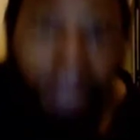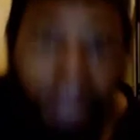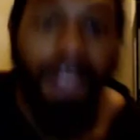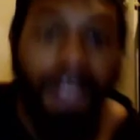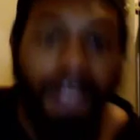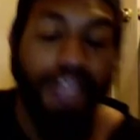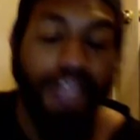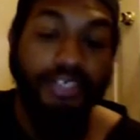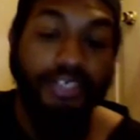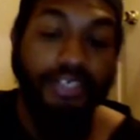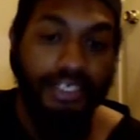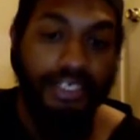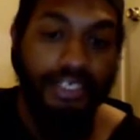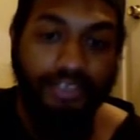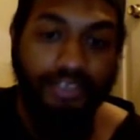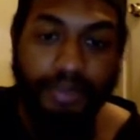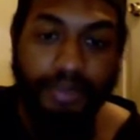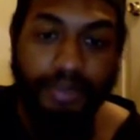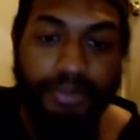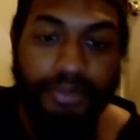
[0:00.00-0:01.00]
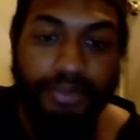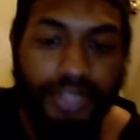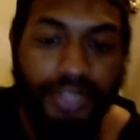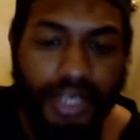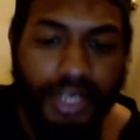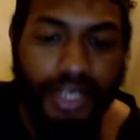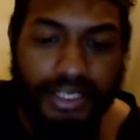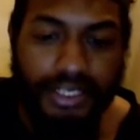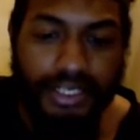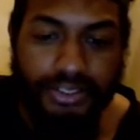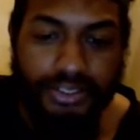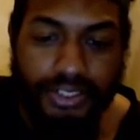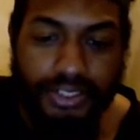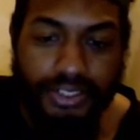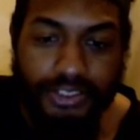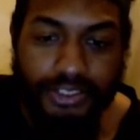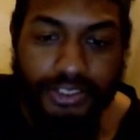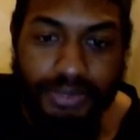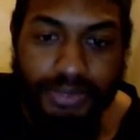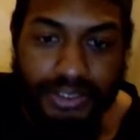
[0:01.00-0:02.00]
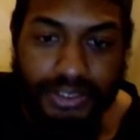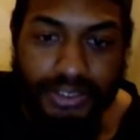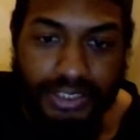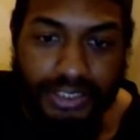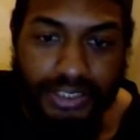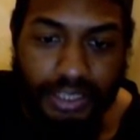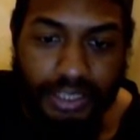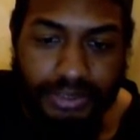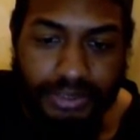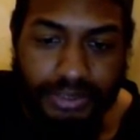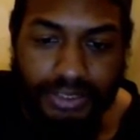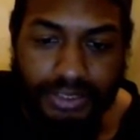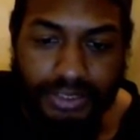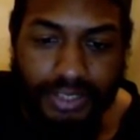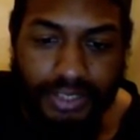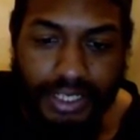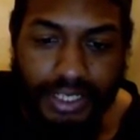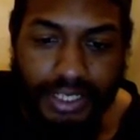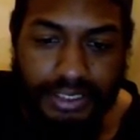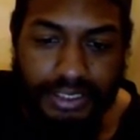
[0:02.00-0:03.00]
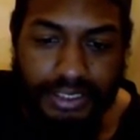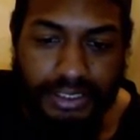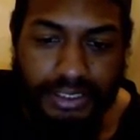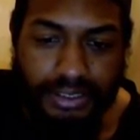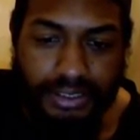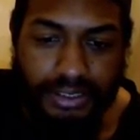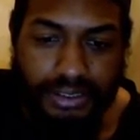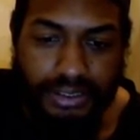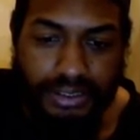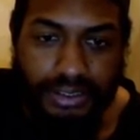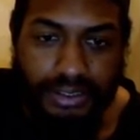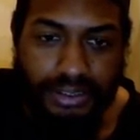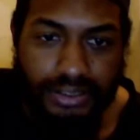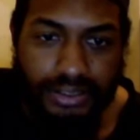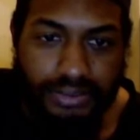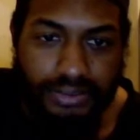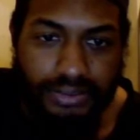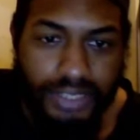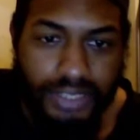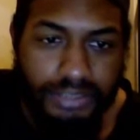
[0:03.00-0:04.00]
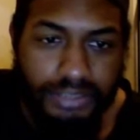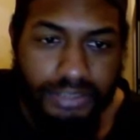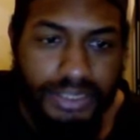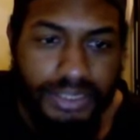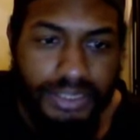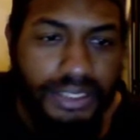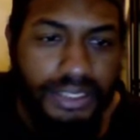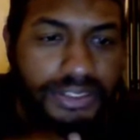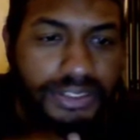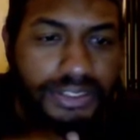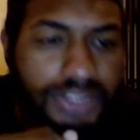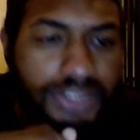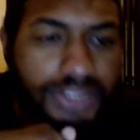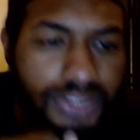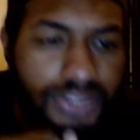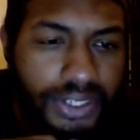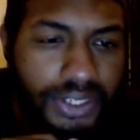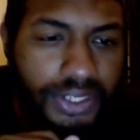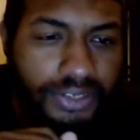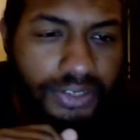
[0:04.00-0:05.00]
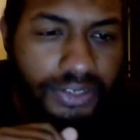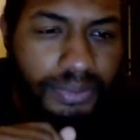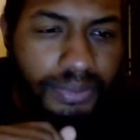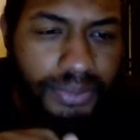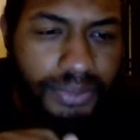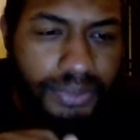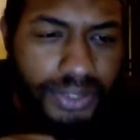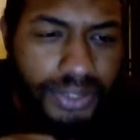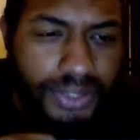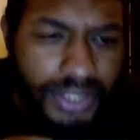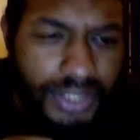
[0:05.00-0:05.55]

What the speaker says: I couldn't actually remember two of the Ghostbusters' names, so I had to write them down so I can remember.